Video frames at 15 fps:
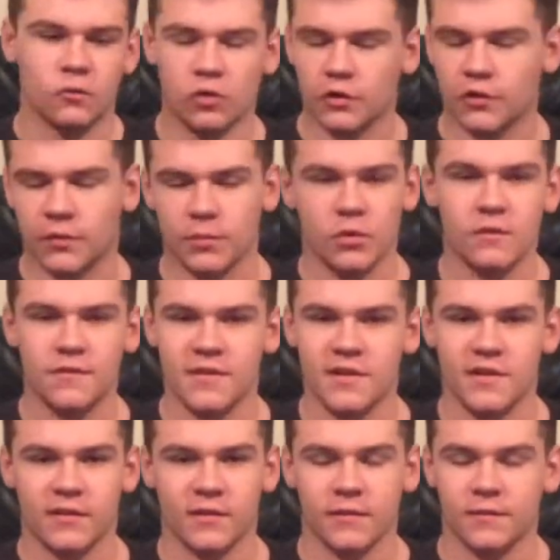worst
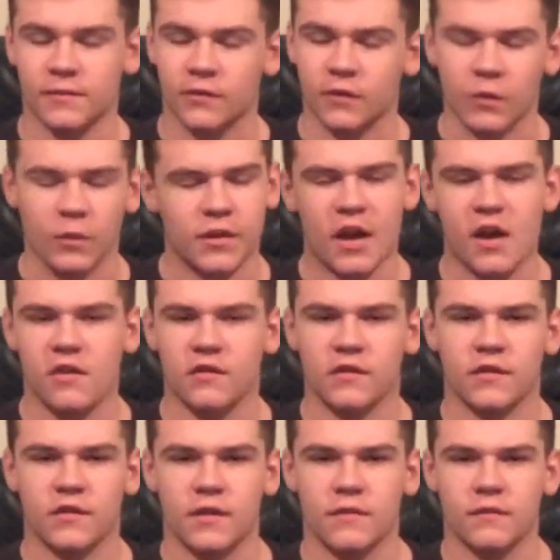movies of
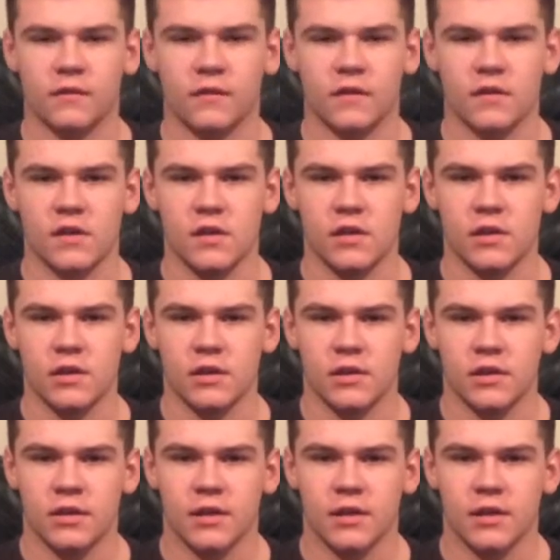2017.